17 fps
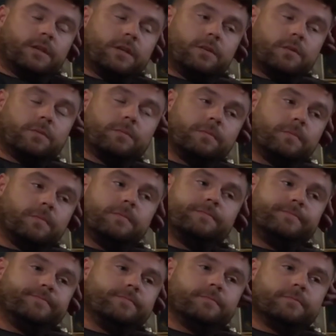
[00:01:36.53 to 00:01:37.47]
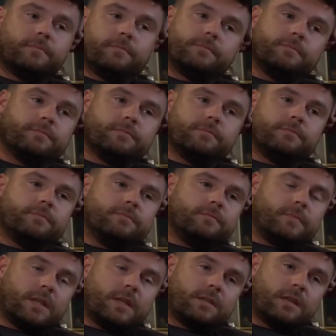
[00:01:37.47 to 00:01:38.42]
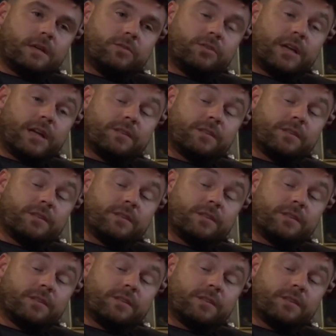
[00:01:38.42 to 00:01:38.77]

You know, that's how